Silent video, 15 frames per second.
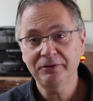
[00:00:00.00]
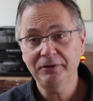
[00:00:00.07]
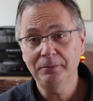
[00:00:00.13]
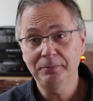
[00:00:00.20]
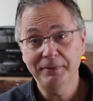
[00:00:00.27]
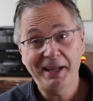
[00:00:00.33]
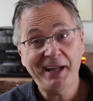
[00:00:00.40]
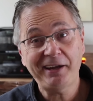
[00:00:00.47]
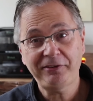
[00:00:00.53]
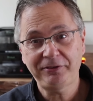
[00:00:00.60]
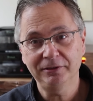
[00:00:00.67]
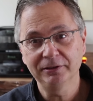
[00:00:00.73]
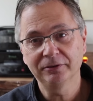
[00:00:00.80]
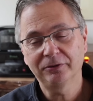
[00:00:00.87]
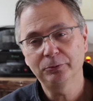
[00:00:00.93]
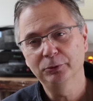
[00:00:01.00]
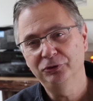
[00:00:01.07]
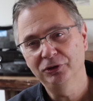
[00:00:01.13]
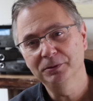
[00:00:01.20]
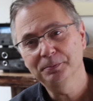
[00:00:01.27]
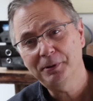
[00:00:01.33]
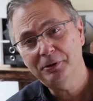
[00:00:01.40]
some excellent
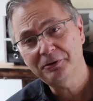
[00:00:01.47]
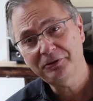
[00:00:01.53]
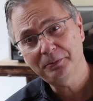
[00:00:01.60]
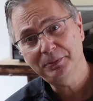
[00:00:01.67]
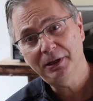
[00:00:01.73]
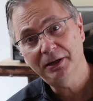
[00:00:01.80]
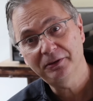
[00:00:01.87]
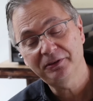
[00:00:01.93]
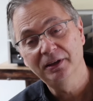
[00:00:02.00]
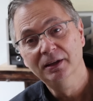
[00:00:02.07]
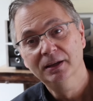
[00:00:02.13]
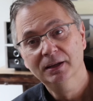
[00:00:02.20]
switching power supplies